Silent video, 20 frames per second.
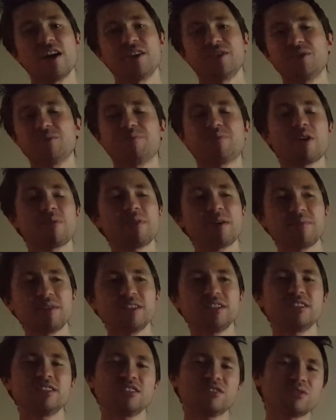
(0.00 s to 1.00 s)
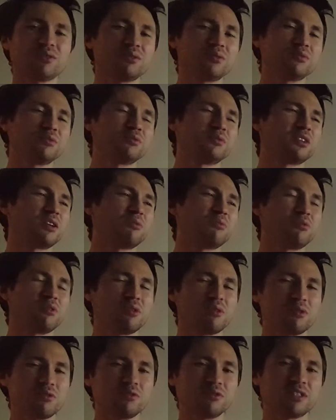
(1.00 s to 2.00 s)
You probably need to
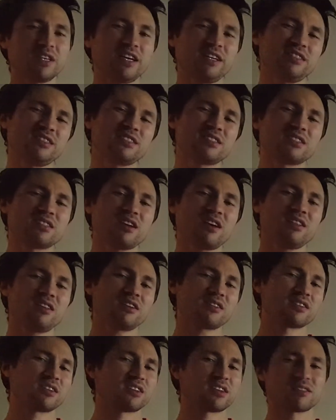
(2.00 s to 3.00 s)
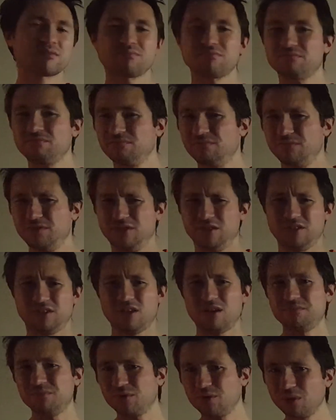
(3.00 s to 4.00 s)
download and install
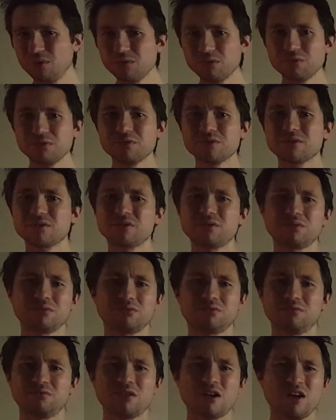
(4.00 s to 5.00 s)
some tools to